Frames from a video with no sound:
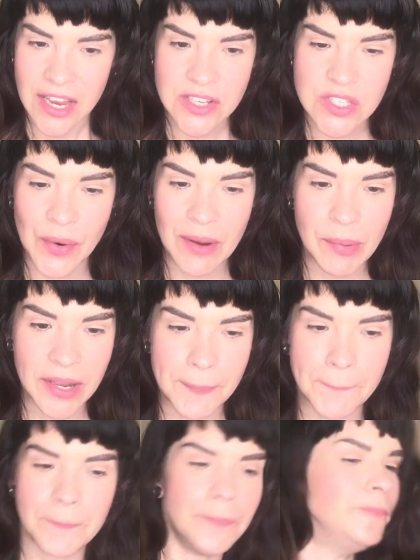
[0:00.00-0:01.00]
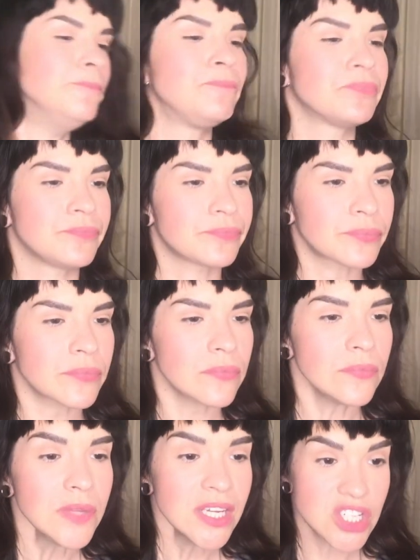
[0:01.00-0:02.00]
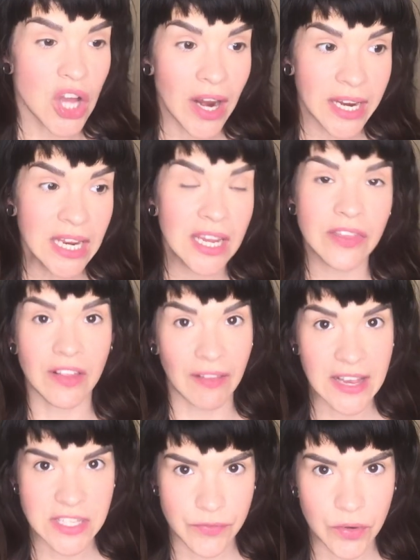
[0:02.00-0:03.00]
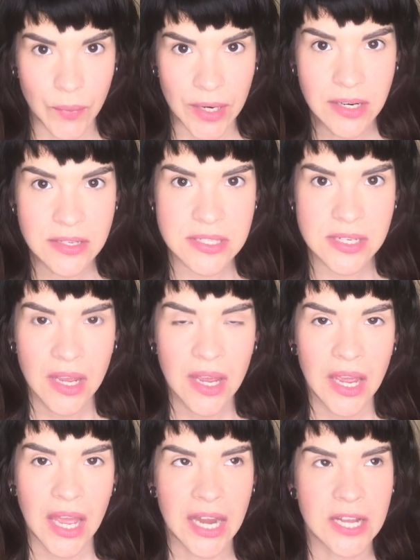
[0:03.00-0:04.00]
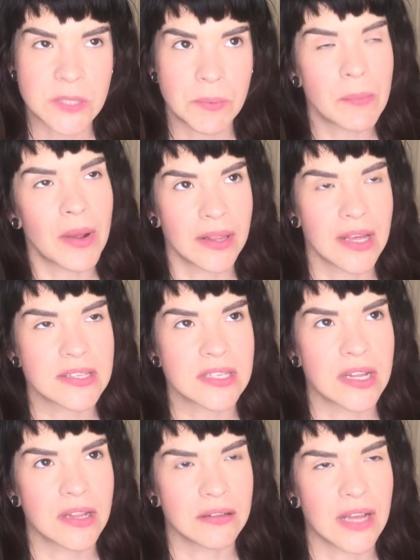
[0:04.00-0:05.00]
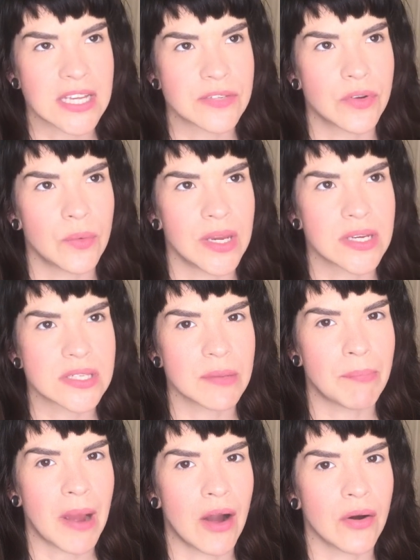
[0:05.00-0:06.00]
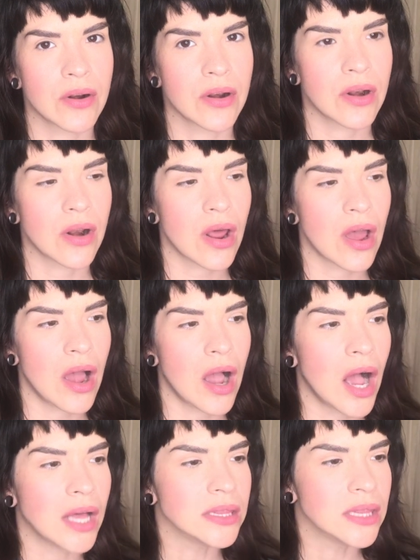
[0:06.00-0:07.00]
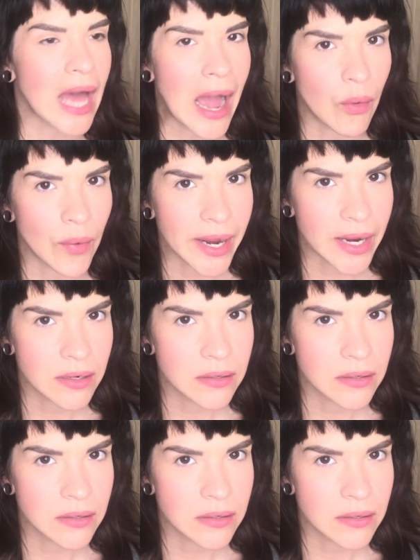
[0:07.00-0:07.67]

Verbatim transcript: So I've been talking in the last few weeks, and it's been my lesson in the last few weeks about allowing,